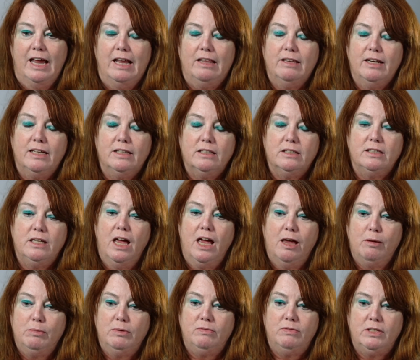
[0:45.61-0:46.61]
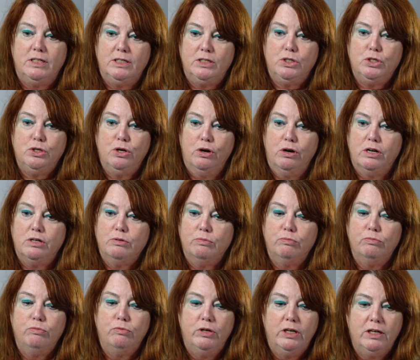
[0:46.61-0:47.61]
and then at the time of discharge,
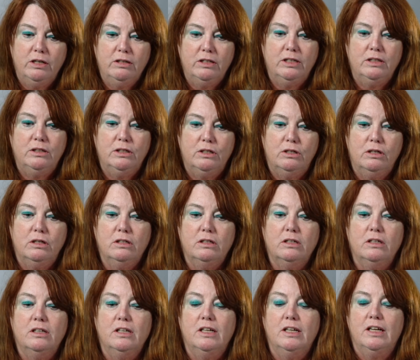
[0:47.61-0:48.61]
really look